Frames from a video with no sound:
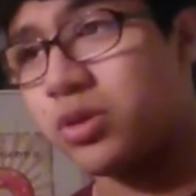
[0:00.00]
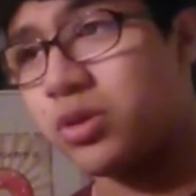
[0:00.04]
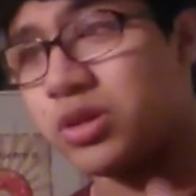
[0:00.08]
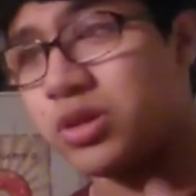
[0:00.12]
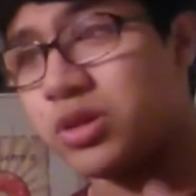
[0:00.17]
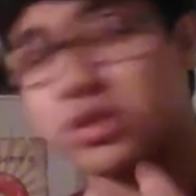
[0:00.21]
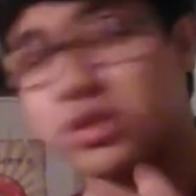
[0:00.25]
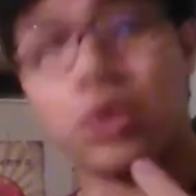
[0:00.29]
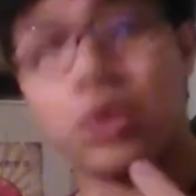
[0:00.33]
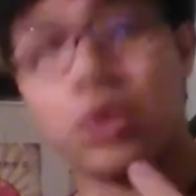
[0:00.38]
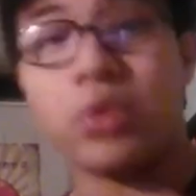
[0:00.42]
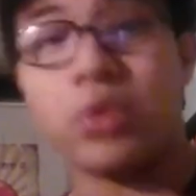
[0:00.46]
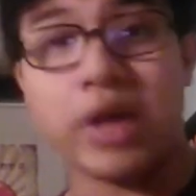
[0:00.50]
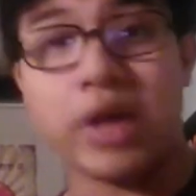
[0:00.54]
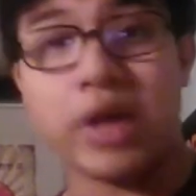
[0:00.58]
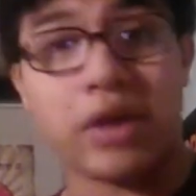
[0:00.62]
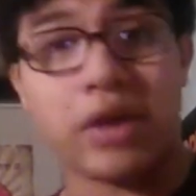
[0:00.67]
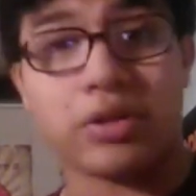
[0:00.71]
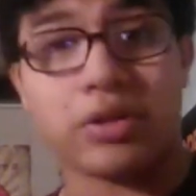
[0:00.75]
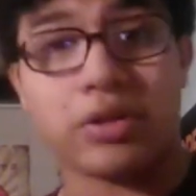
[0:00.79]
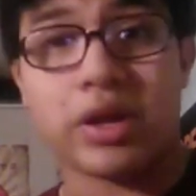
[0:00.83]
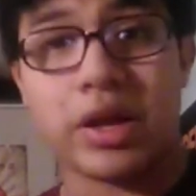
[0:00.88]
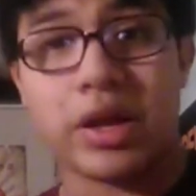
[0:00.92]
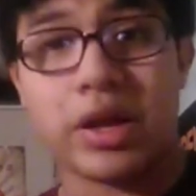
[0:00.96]
is the only
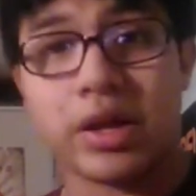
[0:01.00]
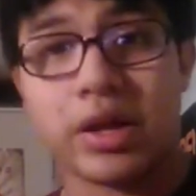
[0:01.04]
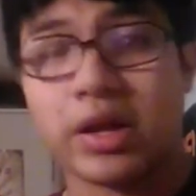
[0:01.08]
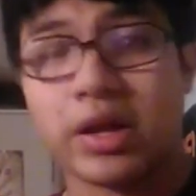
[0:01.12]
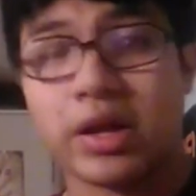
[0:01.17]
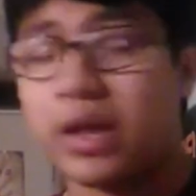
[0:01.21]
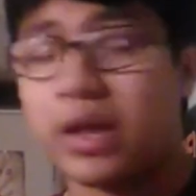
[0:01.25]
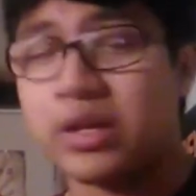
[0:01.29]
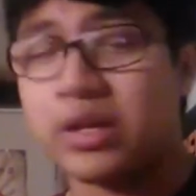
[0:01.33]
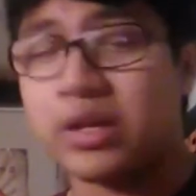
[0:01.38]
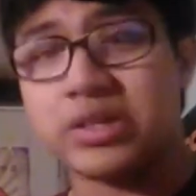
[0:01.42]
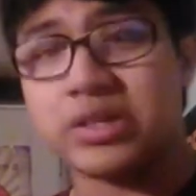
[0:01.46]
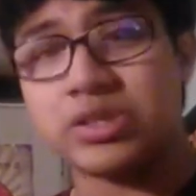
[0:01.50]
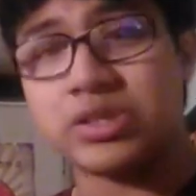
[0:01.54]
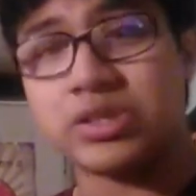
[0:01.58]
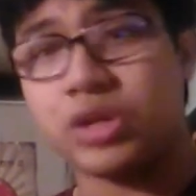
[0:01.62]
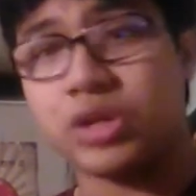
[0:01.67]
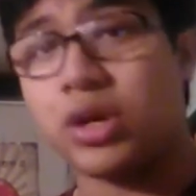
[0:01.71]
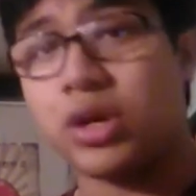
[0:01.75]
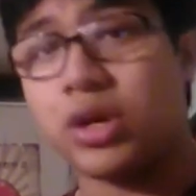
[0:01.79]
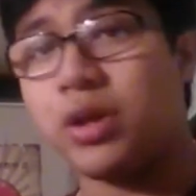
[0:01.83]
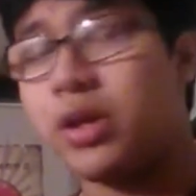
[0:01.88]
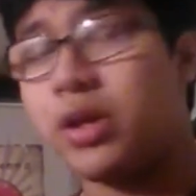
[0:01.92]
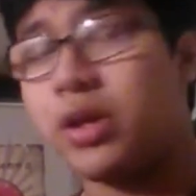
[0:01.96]
character I at least
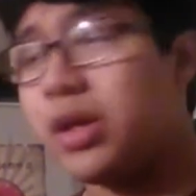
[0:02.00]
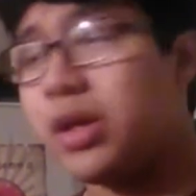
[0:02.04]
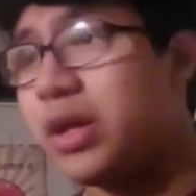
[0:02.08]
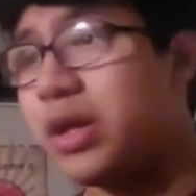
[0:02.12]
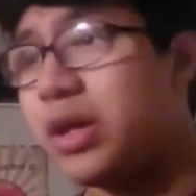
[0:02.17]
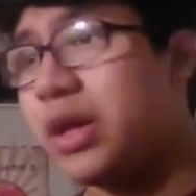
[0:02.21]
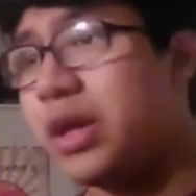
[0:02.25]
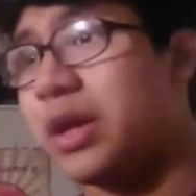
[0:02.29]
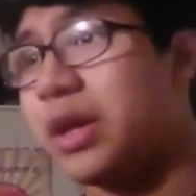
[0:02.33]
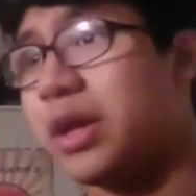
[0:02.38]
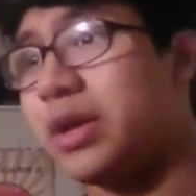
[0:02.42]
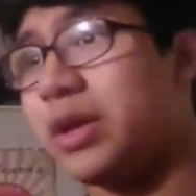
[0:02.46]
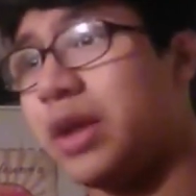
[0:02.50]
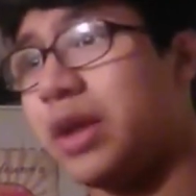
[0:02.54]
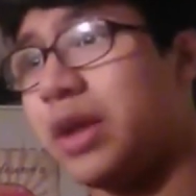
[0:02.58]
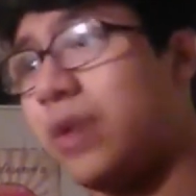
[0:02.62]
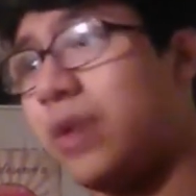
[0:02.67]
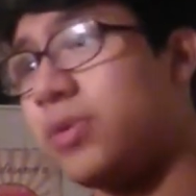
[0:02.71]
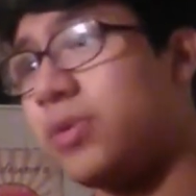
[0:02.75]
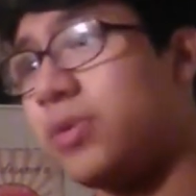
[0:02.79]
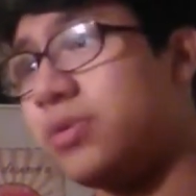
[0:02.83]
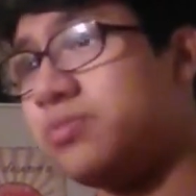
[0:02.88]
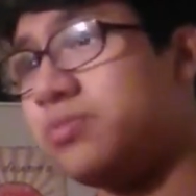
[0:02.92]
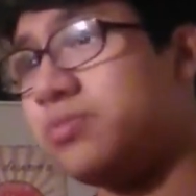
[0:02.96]
saw, and I
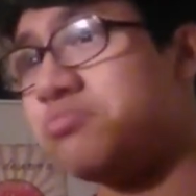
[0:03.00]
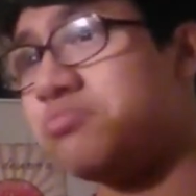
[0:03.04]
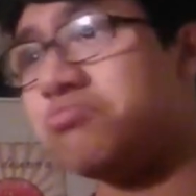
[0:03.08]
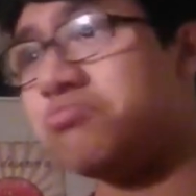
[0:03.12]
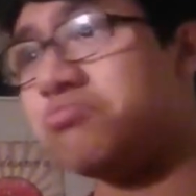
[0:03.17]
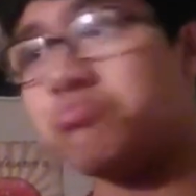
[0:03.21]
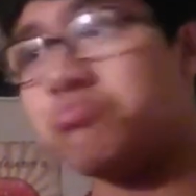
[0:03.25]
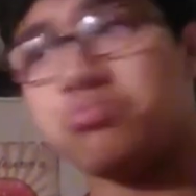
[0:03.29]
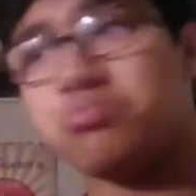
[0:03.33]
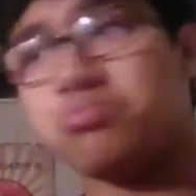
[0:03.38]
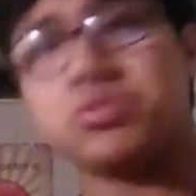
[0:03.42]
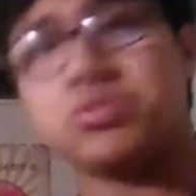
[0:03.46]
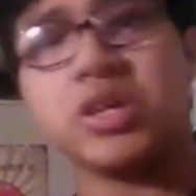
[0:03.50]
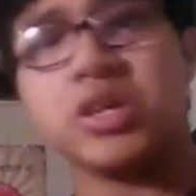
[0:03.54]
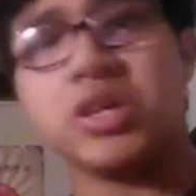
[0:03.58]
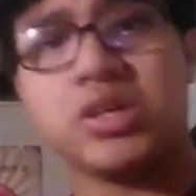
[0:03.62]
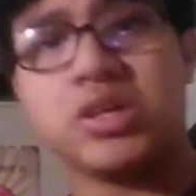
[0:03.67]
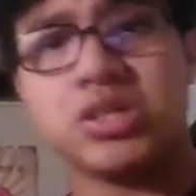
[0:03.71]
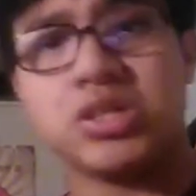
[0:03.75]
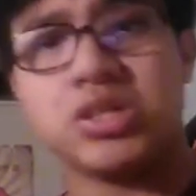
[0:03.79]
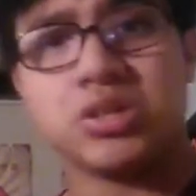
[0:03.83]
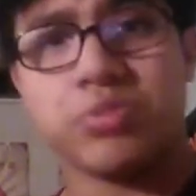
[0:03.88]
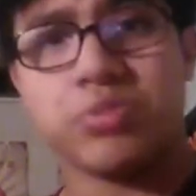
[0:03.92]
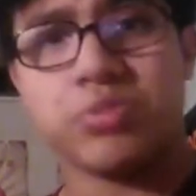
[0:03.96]
would say
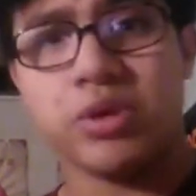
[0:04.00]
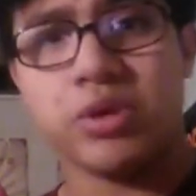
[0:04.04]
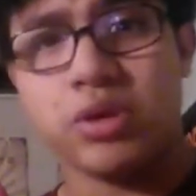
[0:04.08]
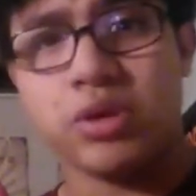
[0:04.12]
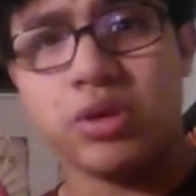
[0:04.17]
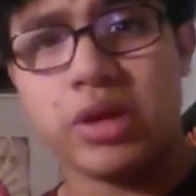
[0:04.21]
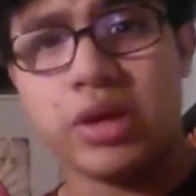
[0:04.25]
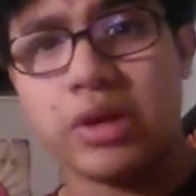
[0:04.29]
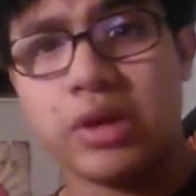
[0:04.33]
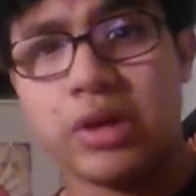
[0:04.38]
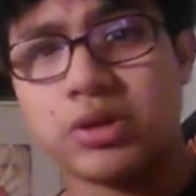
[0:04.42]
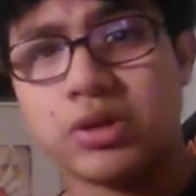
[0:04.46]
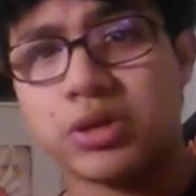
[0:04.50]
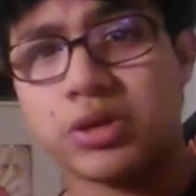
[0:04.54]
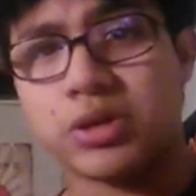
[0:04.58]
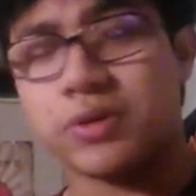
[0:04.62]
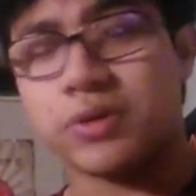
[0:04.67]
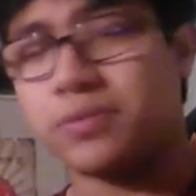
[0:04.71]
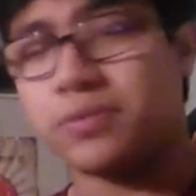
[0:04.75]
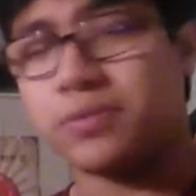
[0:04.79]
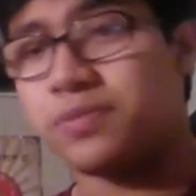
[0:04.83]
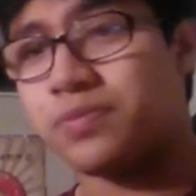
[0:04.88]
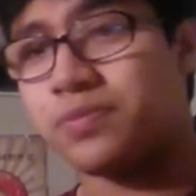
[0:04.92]
she's a pretty good character.